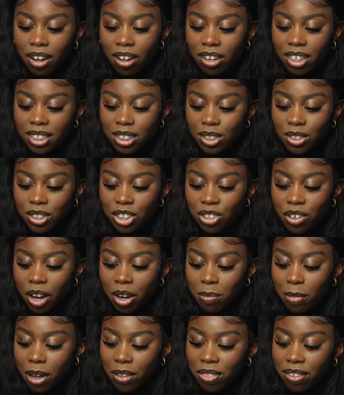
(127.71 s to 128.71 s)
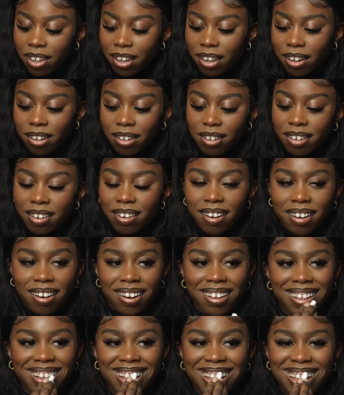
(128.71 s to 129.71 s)
honestly, you can dry your mouth again.
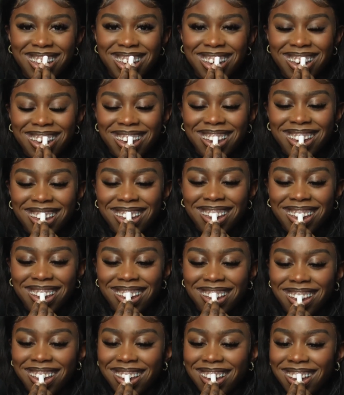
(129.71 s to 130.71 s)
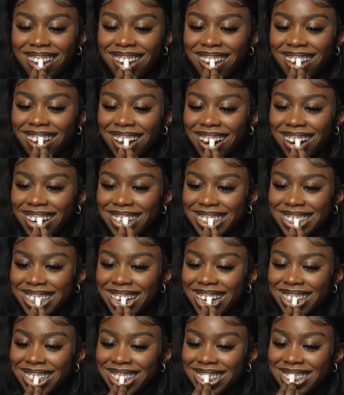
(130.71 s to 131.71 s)
Yeah.
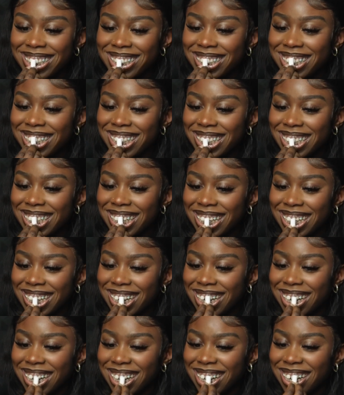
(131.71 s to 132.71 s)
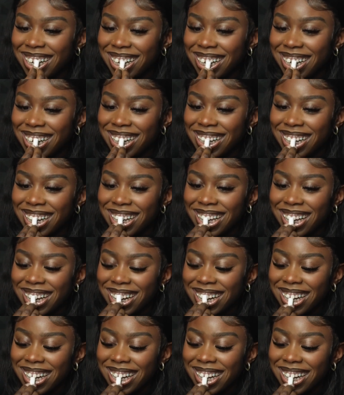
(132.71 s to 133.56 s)
Dry the tooth. Did it like